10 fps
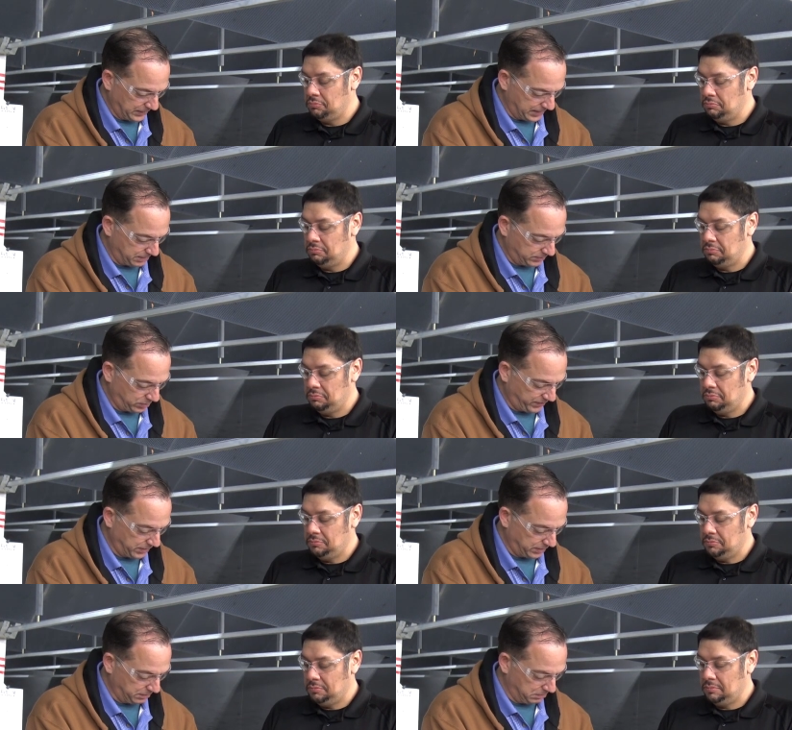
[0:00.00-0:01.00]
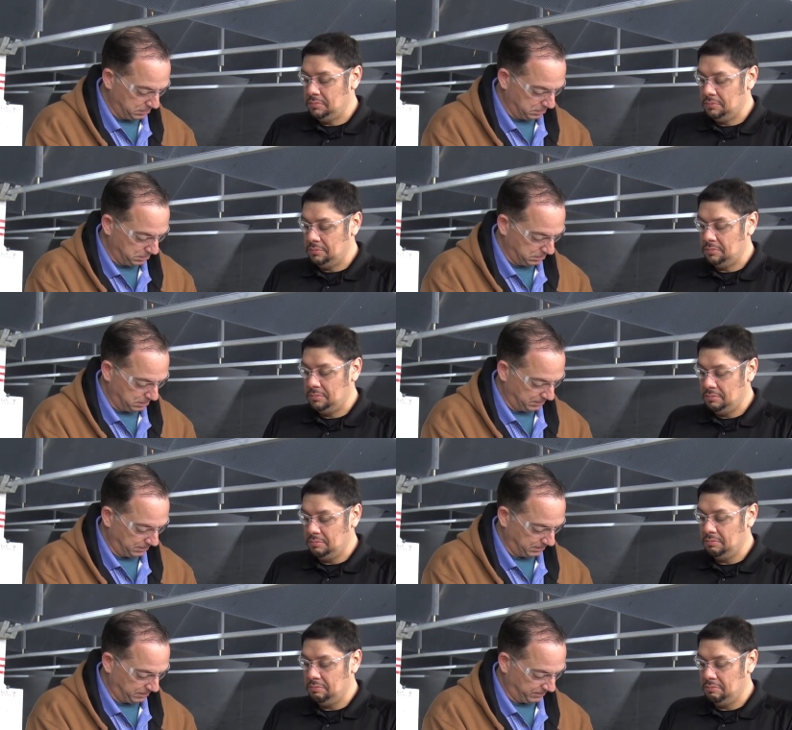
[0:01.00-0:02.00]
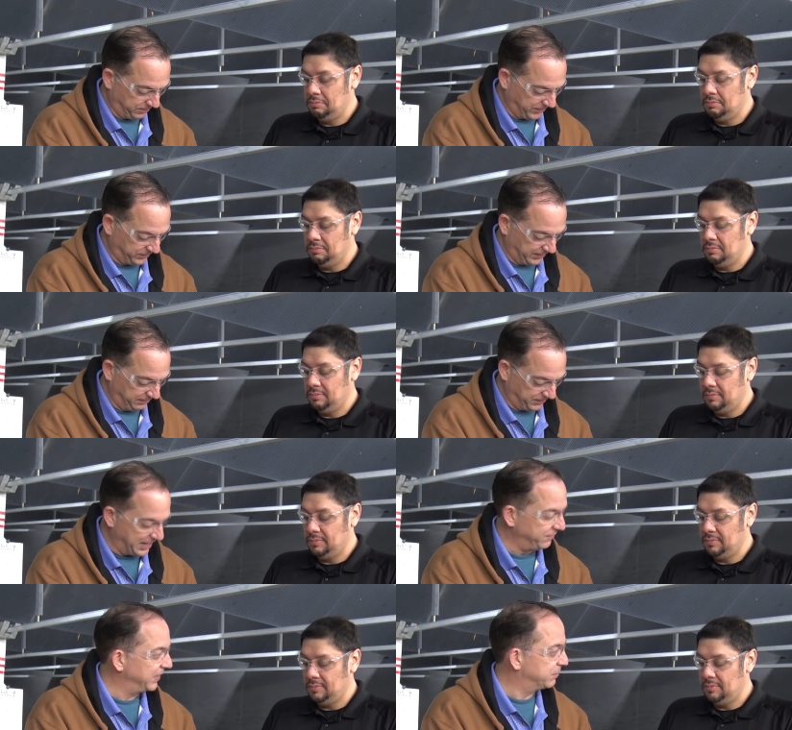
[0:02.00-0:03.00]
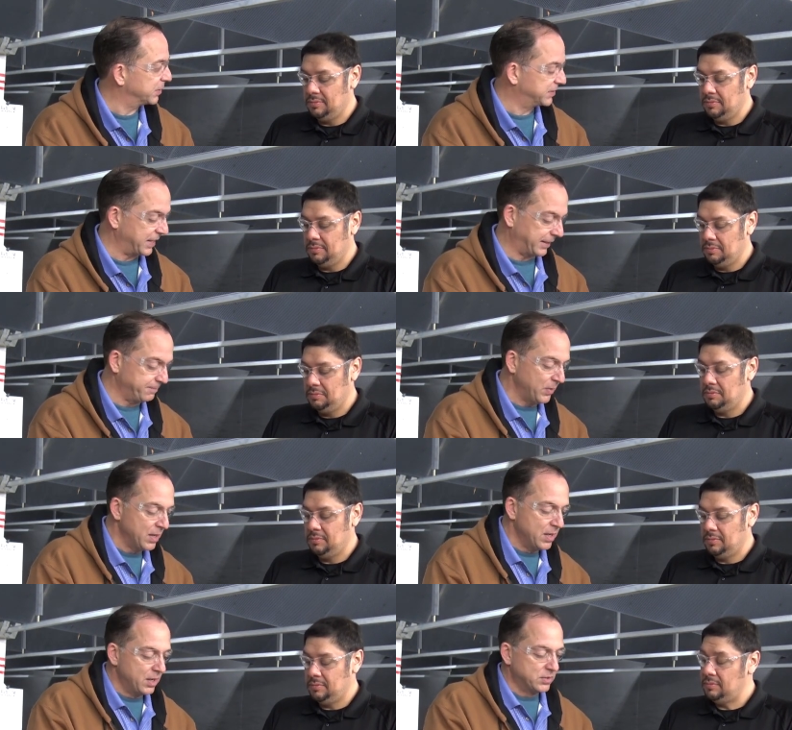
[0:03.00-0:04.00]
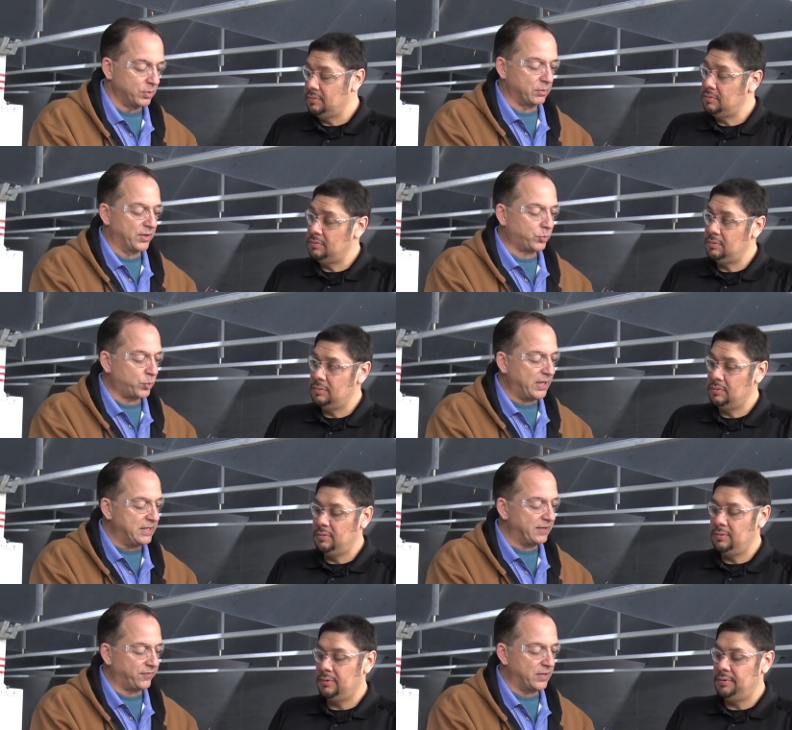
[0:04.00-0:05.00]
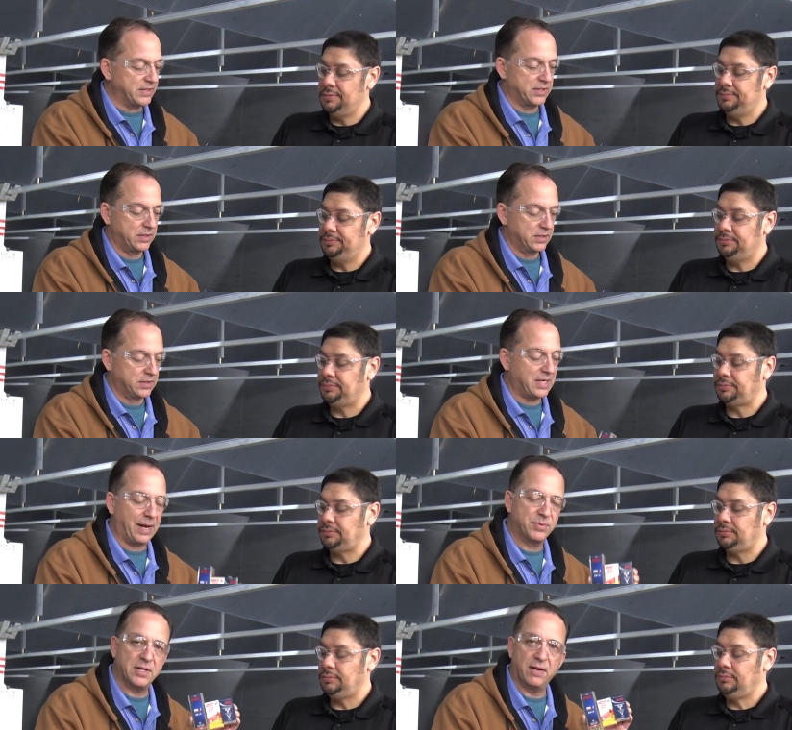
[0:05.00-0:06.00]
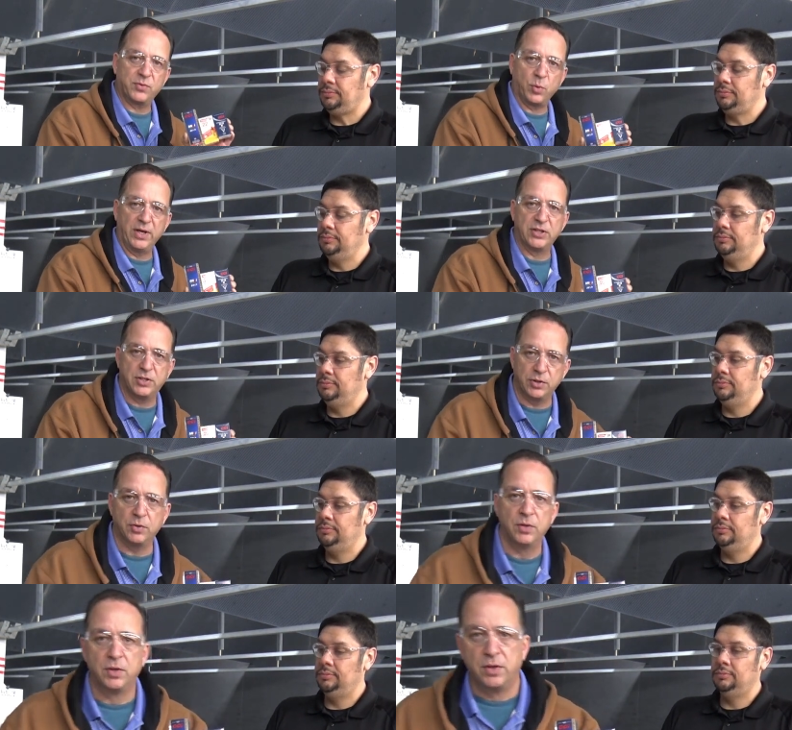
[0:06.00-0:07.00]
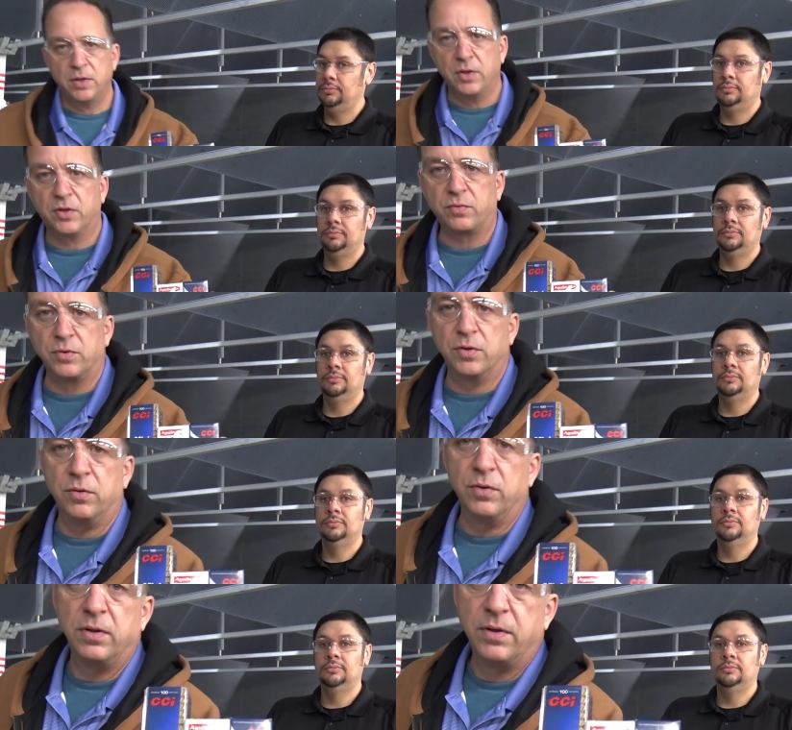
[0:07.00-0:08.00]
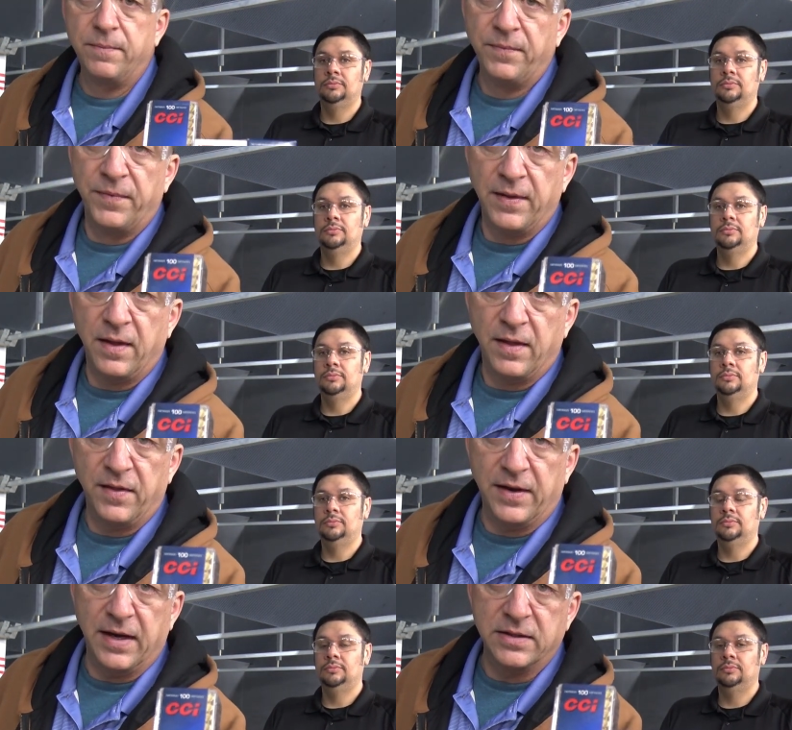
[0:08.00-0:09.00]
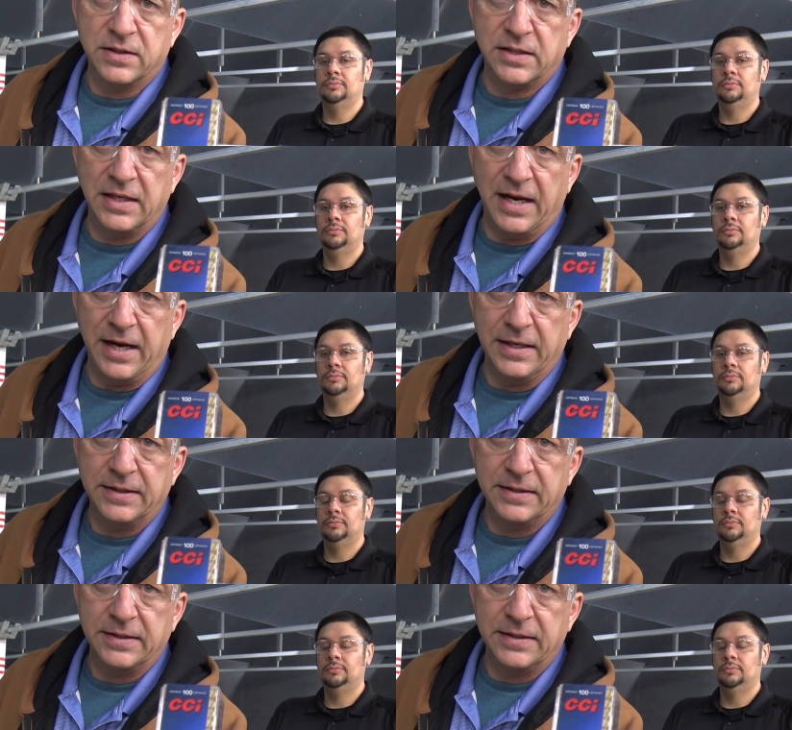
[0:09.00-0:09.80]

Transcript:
Speaker 1: Yeah, 1,255 feet per second. So we're gonna run 3 different types of 22 through the guns today.